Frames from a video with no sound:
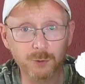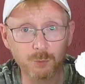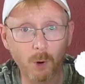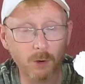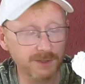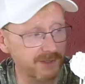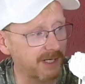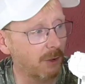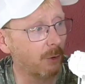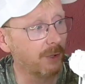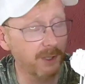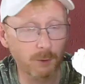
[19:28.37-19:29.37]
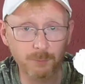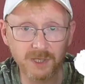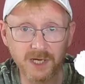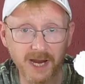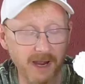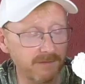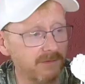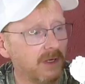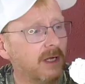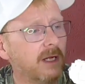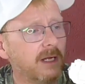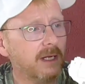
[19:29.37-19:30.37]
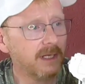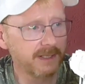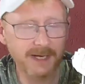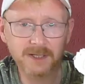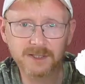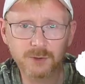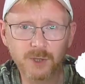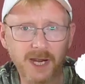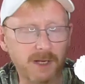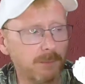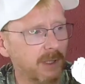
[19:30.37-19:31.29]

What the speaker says: 2 mocks and only on PDF, then it's okay.